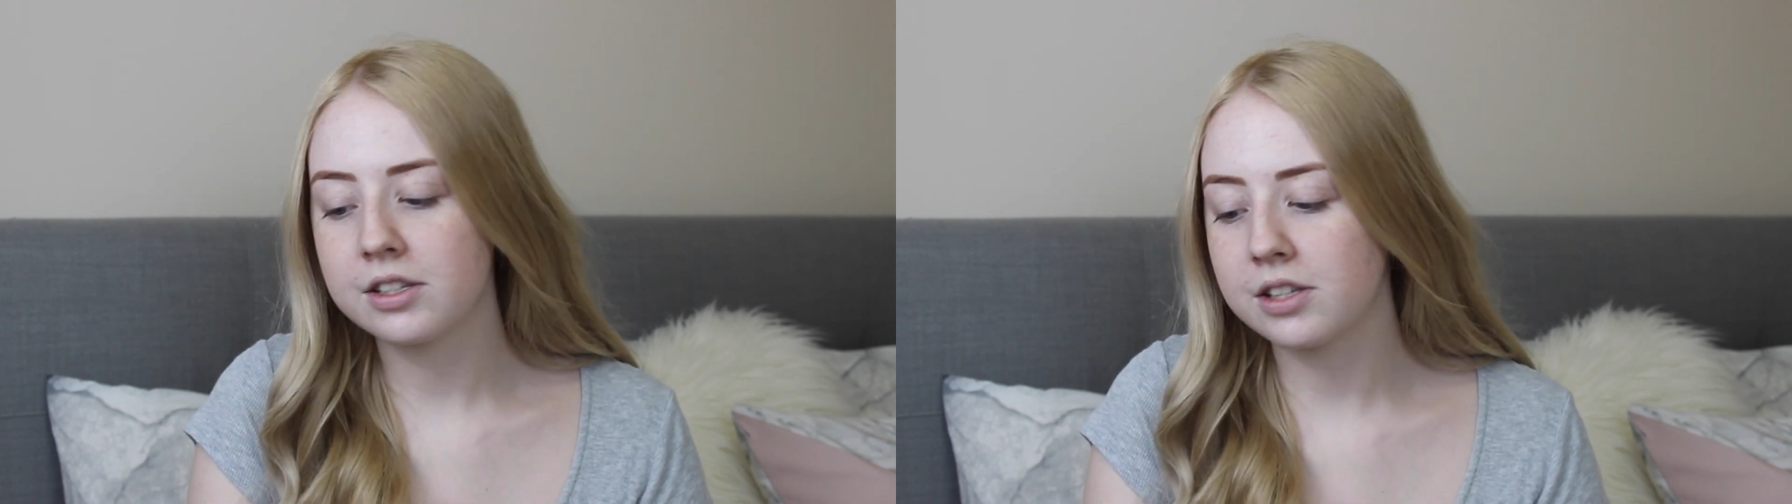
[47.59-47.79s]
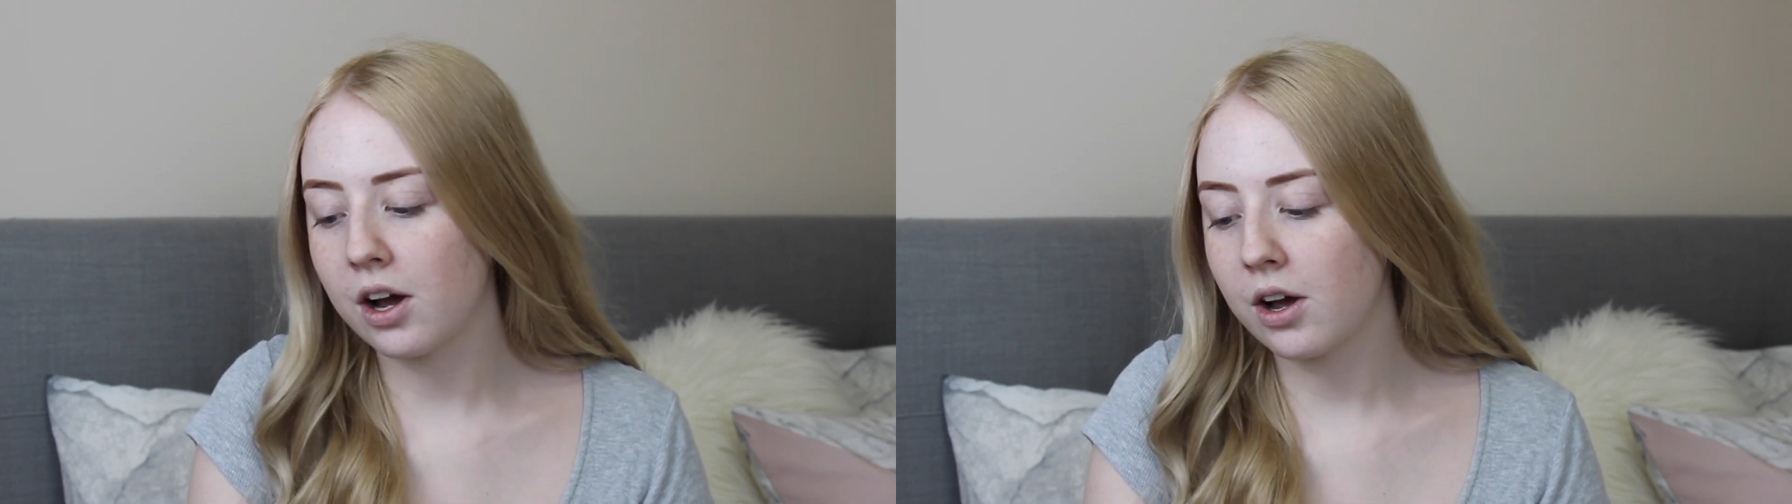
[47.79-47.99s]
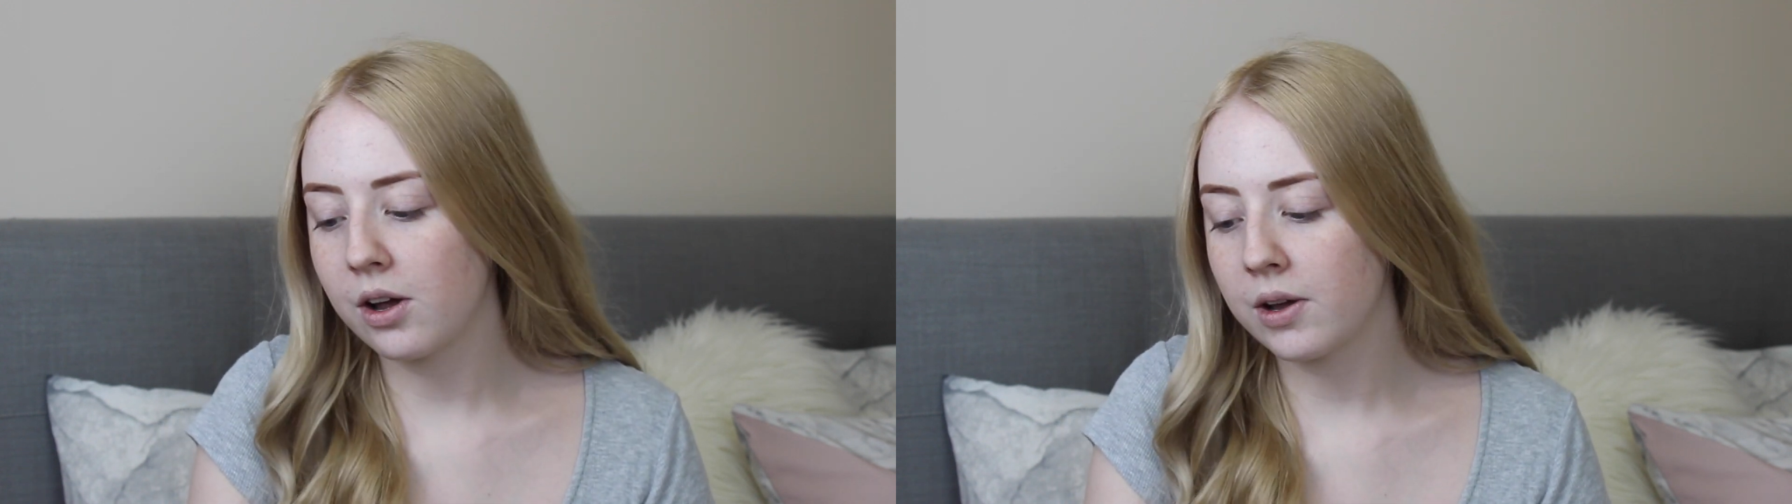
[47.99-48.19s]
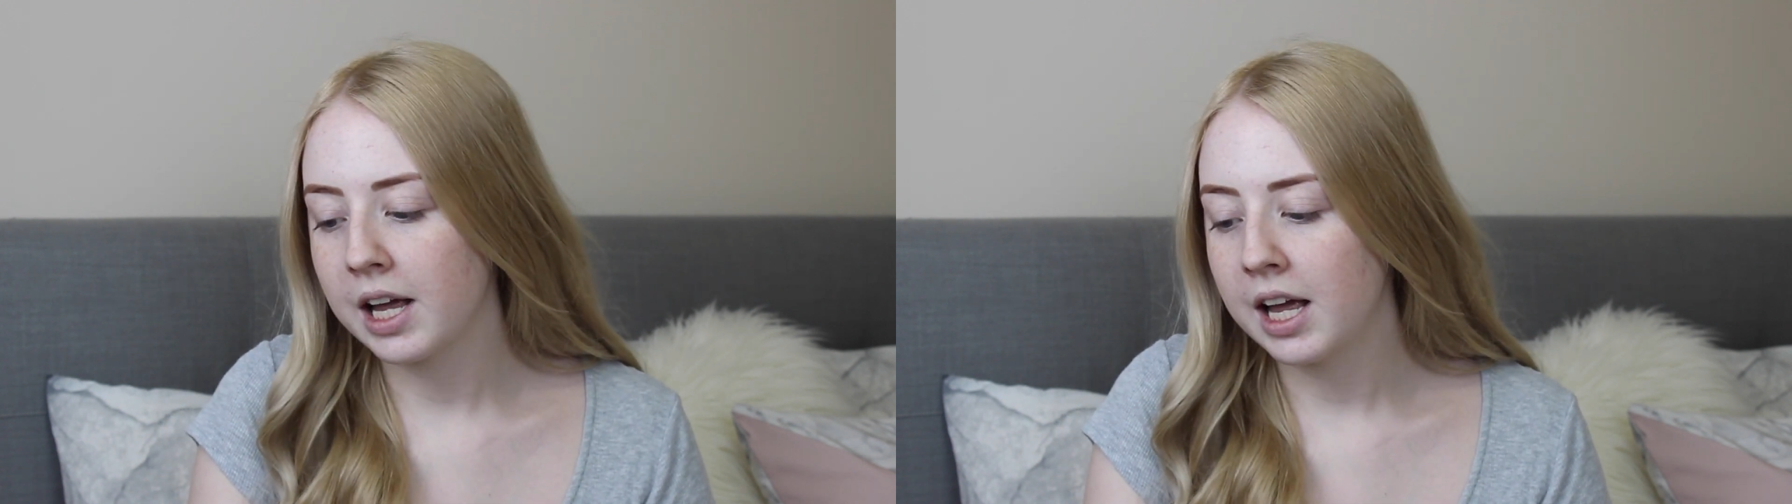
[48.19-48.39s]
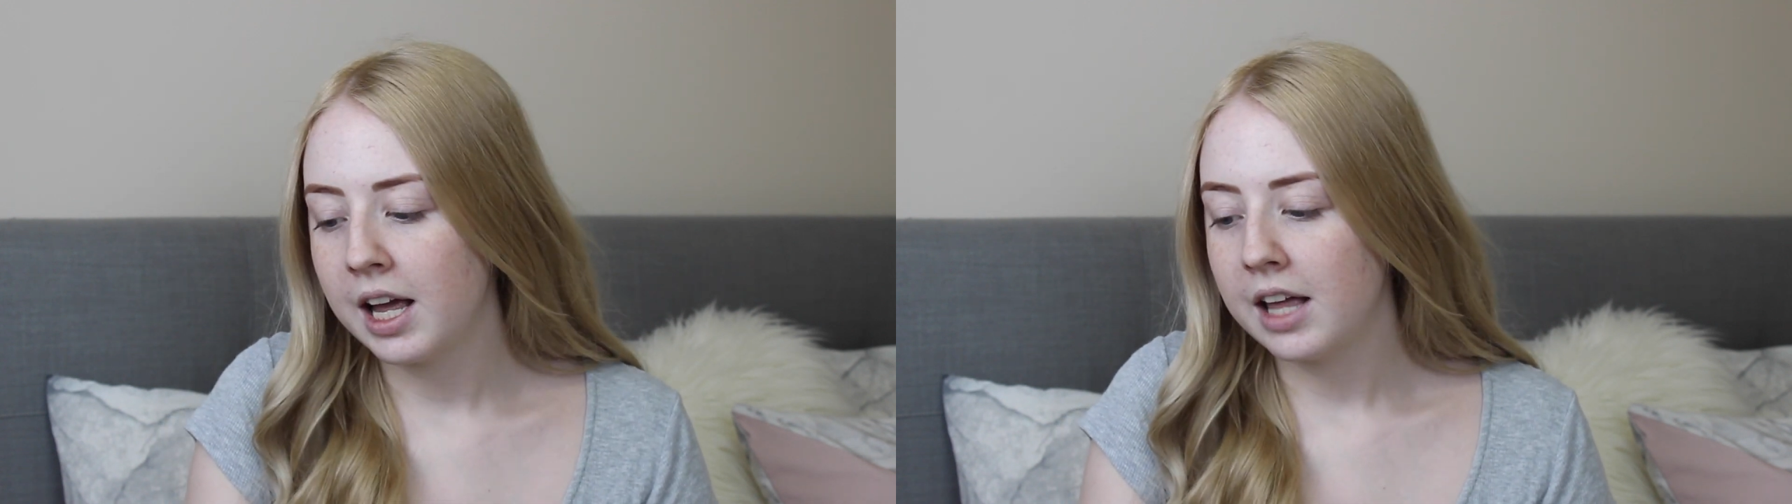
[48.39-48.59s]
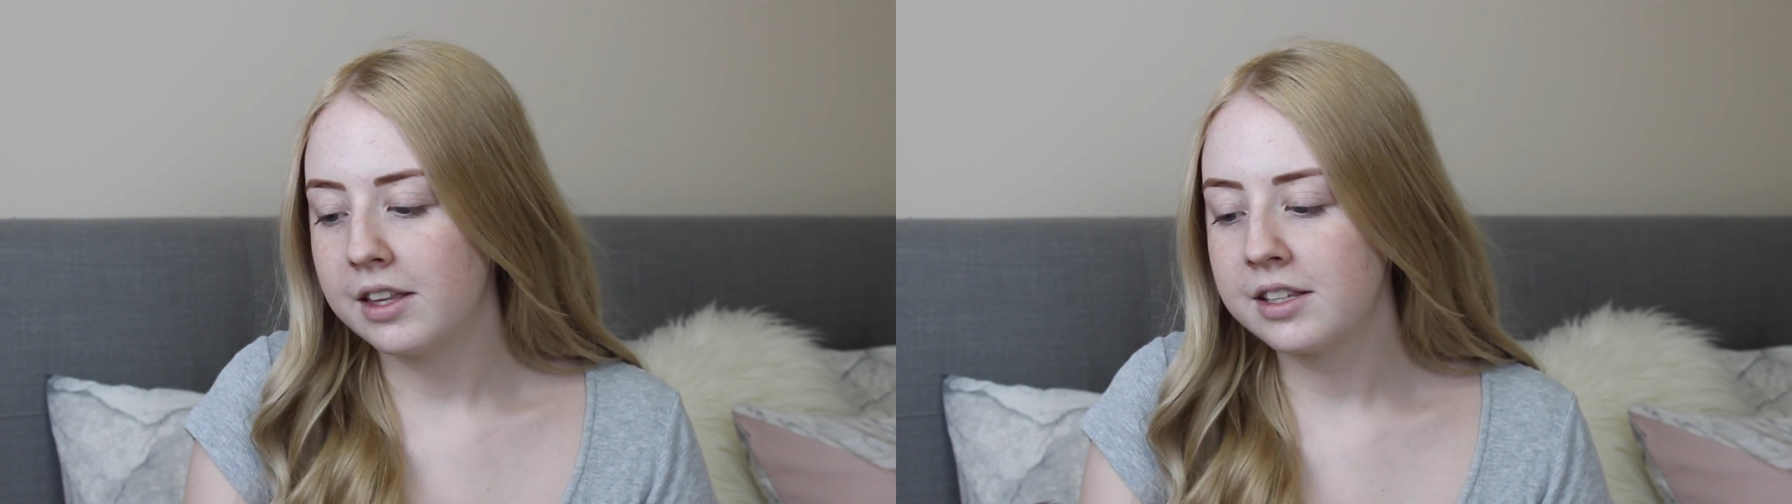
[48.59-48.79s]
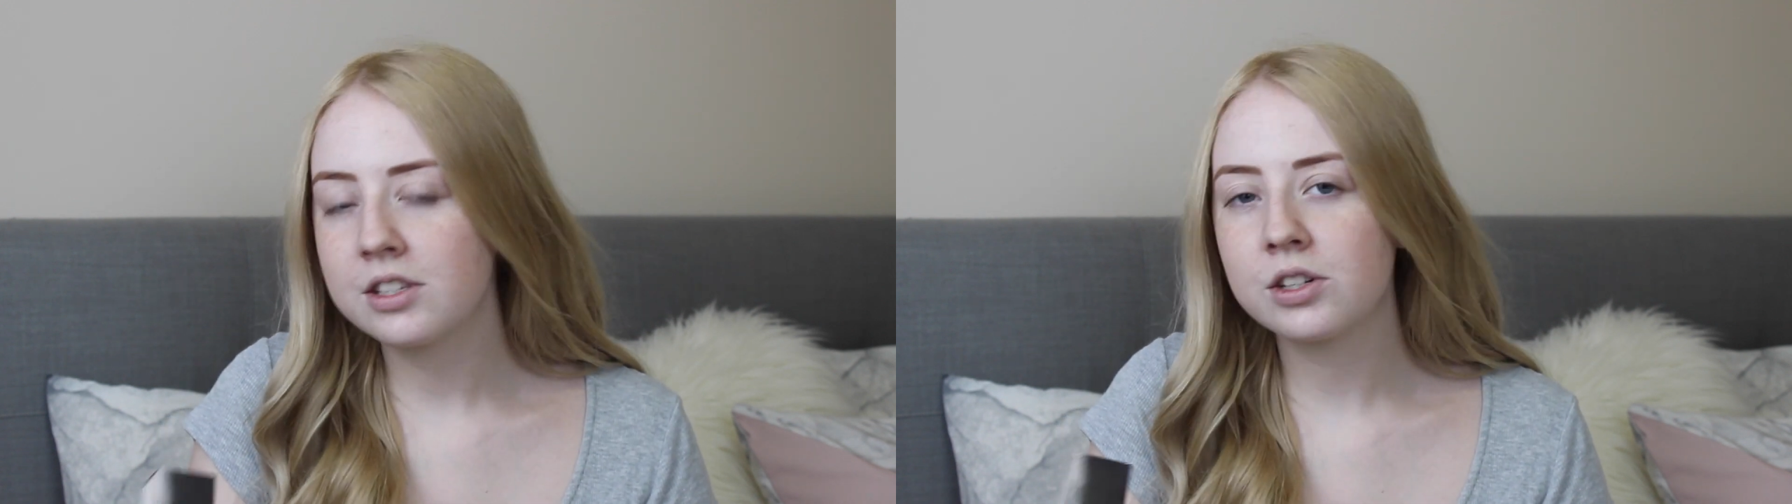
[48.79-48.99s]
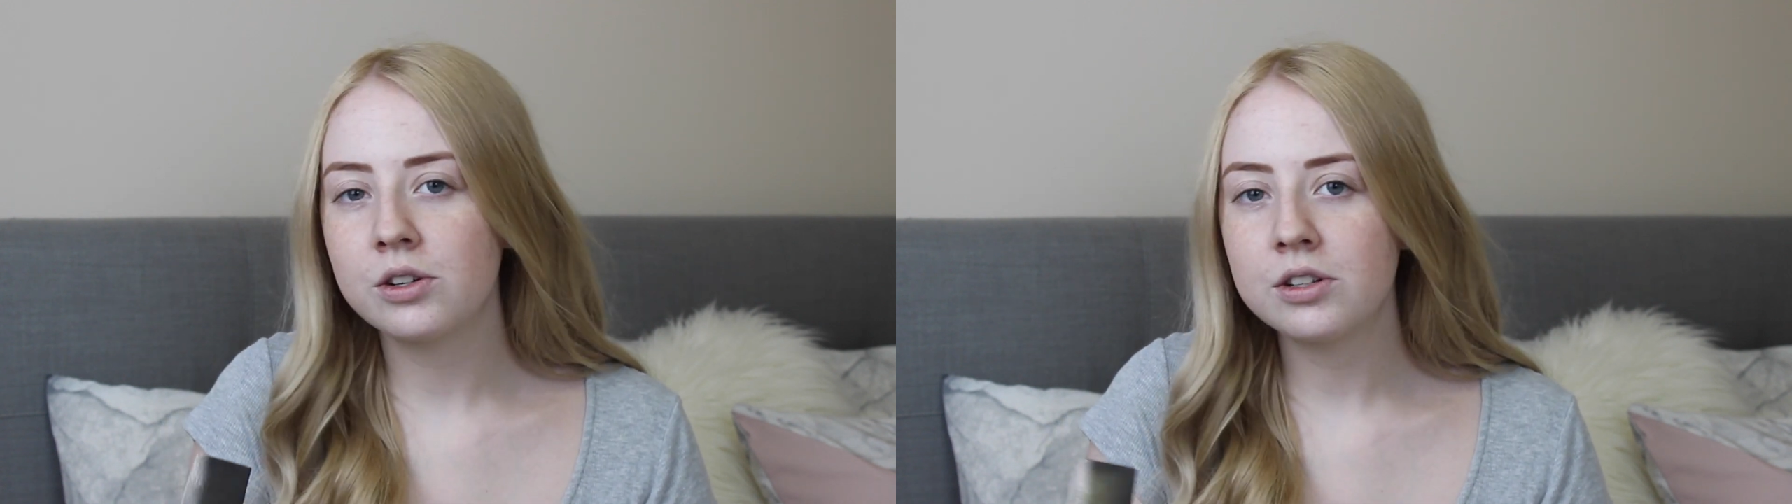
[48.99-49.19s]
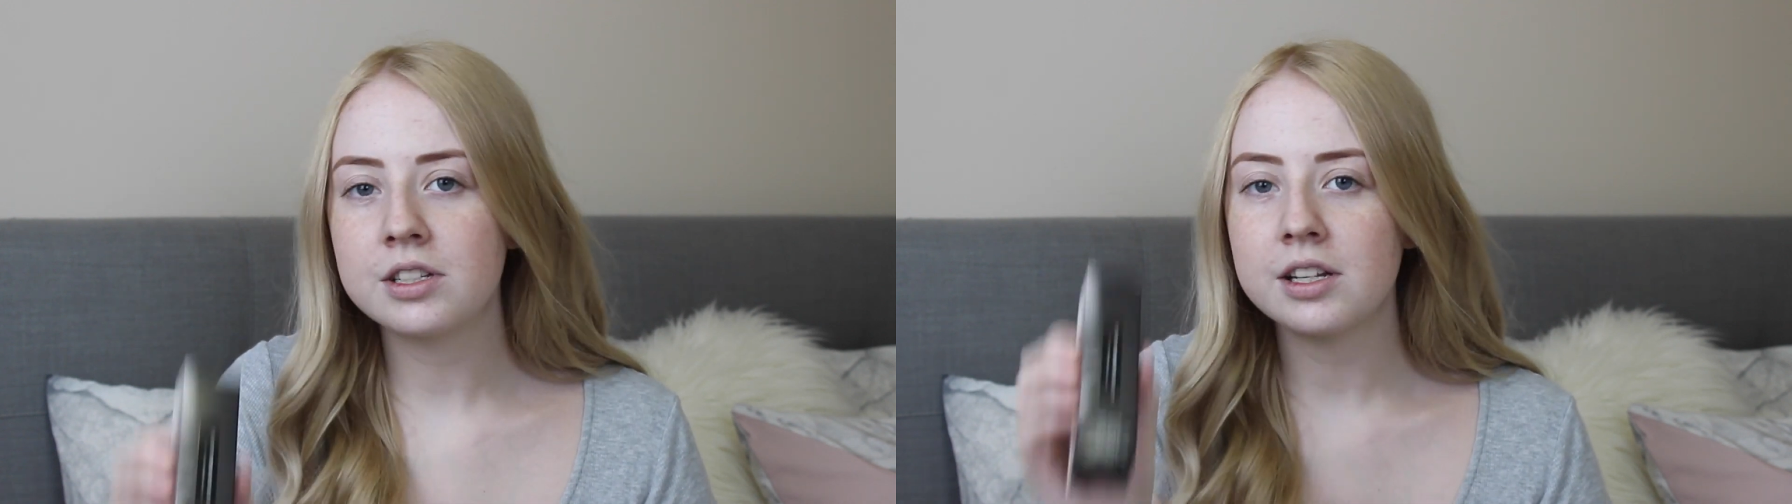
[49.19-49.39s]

So this is good